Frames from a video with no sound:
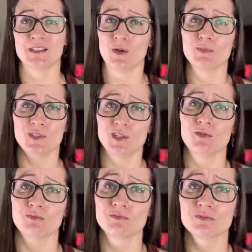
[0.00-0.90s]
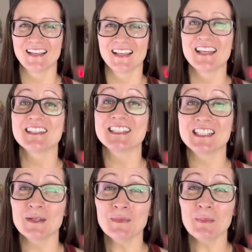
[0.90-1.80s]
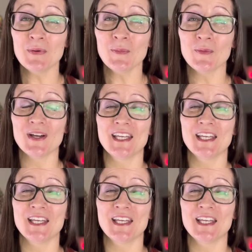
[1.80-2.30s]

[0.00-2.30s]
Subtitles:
helps you. Tip number 1